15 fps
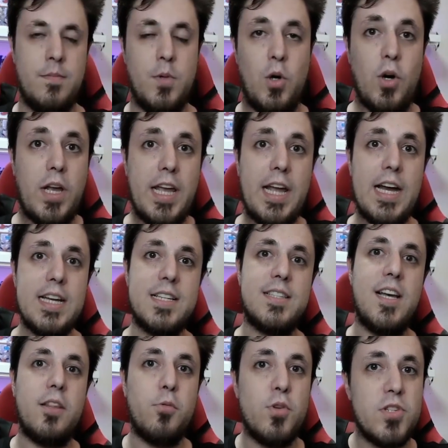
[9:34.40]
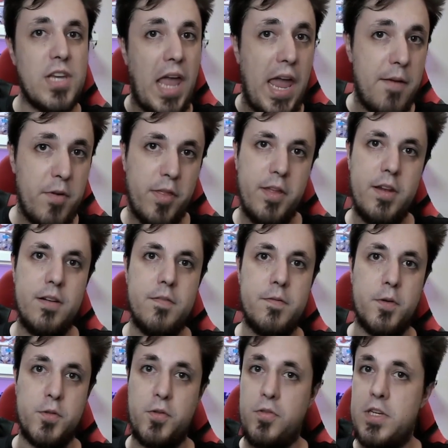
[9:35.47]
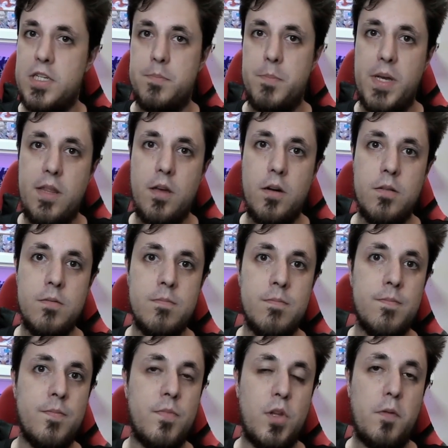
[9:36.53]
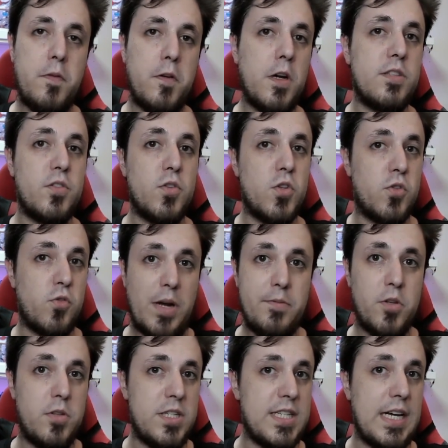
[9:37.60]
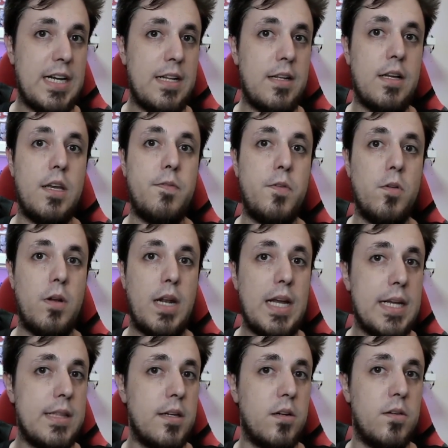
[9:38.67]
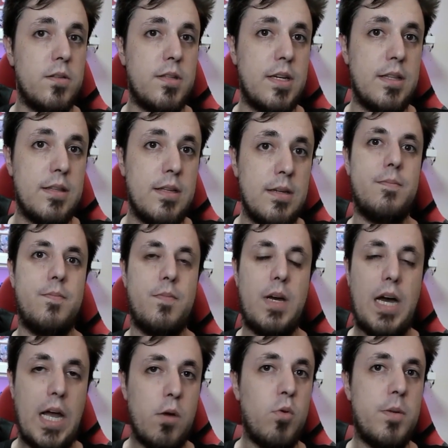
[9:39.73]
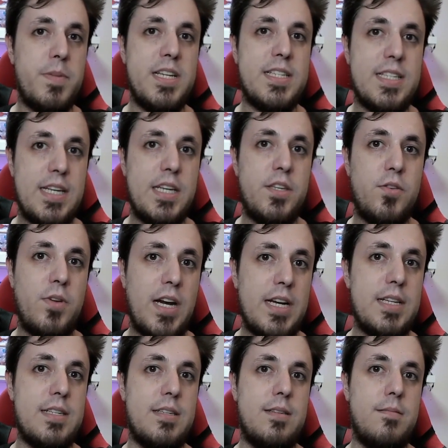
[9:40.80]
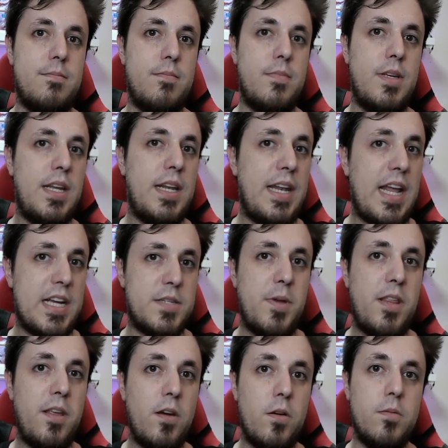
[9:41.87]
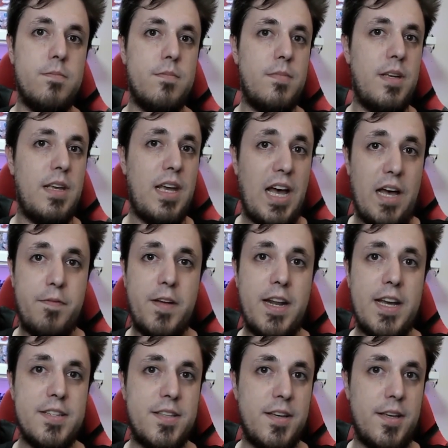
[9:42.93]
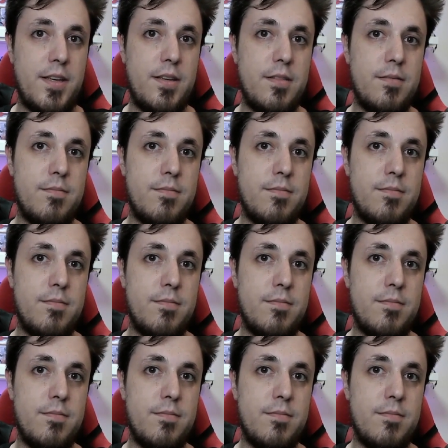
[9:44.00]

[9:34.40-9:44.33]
Okay guys, that was everything for today's video. Don't forget to subscribe to the channel if you like the content. I will be seeing you guys in next video. Have a nice day.